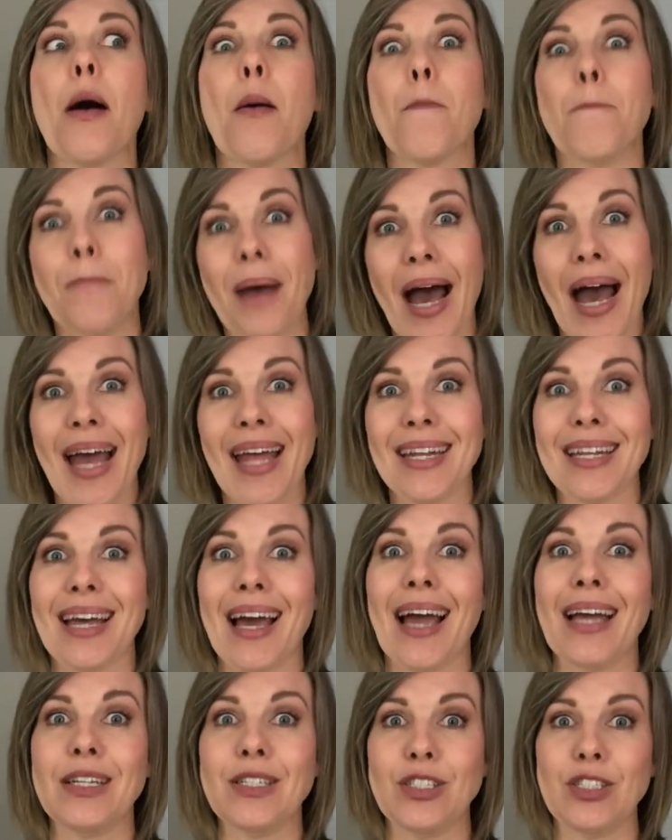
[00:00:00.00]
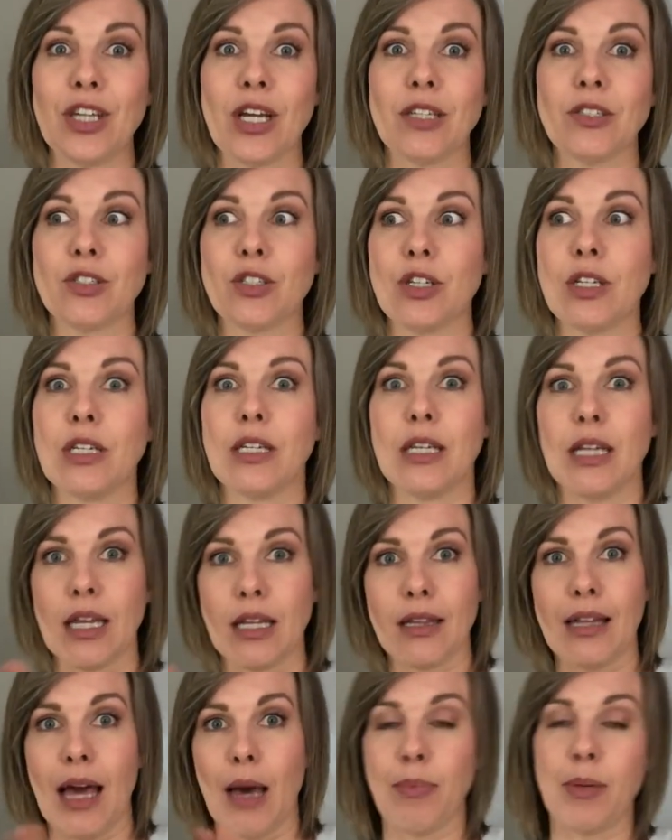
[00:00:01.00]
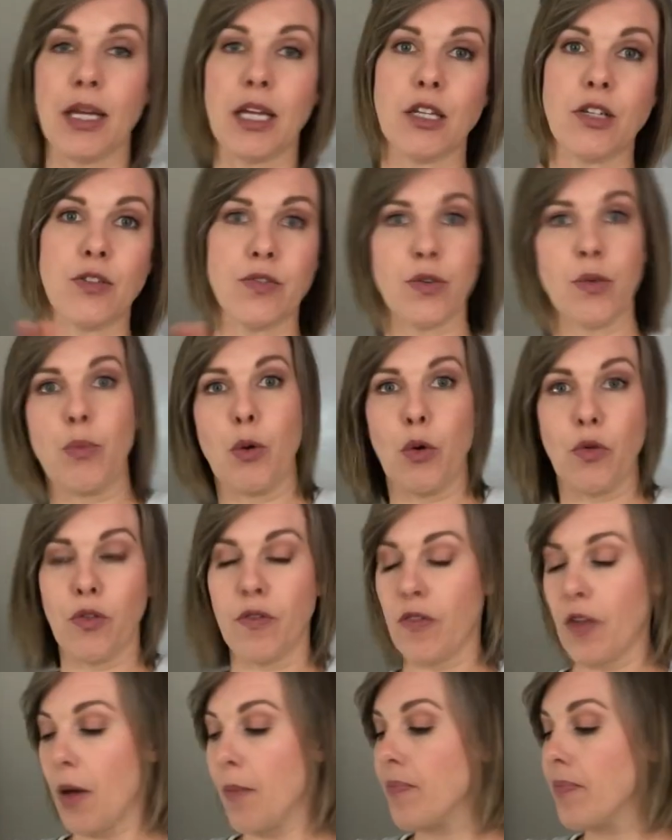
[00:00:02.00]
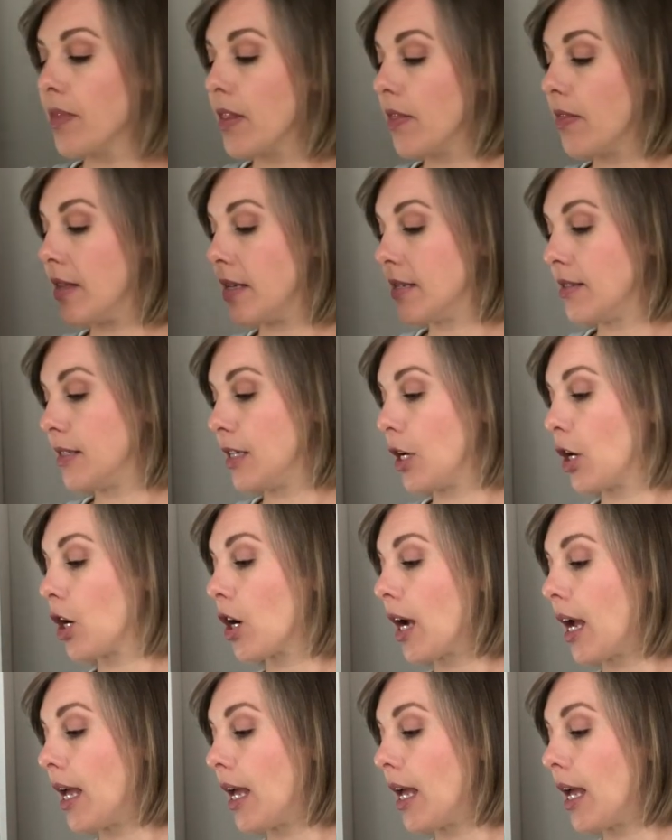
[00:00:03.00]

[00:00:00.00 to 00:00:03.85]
But I just couldn't get lab kits for both of them this year.